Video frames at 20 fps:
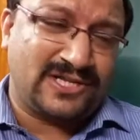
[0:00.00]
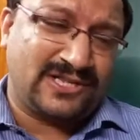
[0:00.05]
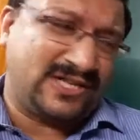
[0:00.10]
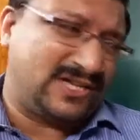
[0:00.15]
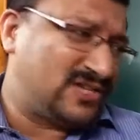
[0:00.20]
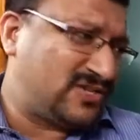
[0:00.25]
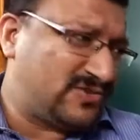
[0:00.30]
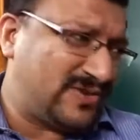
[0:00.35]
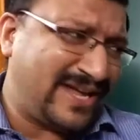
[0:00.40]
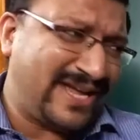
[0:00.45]

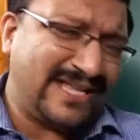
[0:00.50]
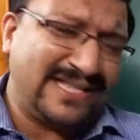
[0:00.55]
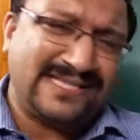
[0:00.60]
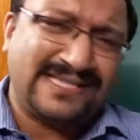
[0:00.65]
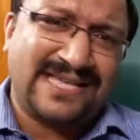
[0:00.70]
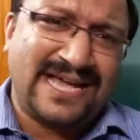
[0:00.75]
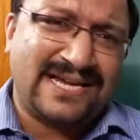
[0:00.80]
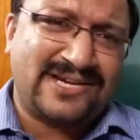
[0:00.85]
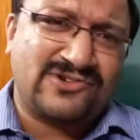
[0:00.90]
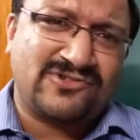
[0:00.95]
The trains
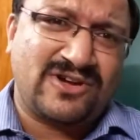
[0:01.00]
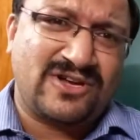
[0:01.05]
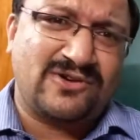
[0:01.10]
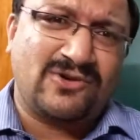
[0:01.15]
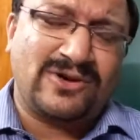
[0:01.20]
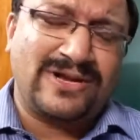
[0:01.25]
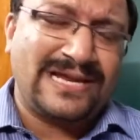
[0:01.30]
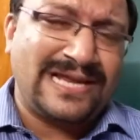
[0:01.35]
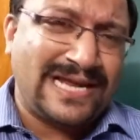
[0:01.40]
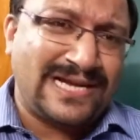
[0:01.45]
that run
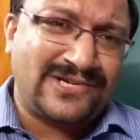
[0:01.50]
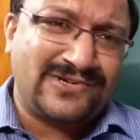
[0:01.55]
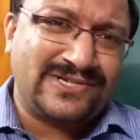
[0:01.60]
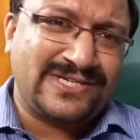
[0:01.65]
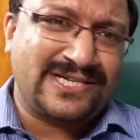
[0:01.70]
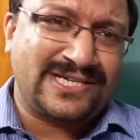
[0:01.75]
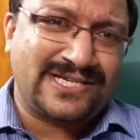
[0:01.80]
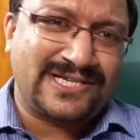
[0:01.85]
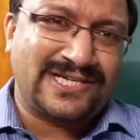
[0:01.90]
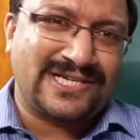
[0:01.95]
on
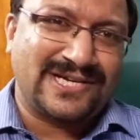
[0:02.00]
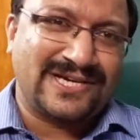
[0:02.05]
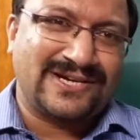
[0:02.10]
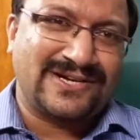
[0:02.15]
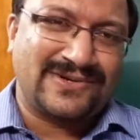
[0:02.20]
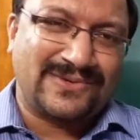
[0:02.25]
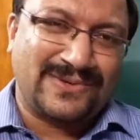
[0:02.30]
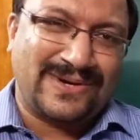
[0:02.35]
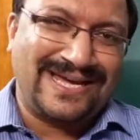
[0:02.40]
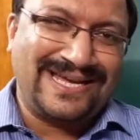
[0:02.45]
electricity,
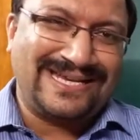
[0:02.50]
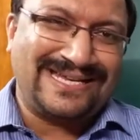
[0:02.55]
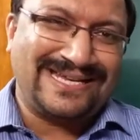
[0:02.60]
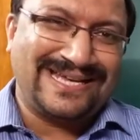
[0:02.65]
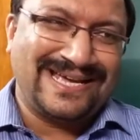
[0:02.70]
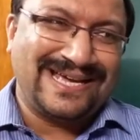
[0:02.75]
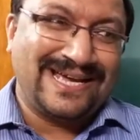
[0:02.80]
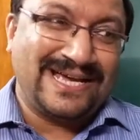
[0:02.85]
right?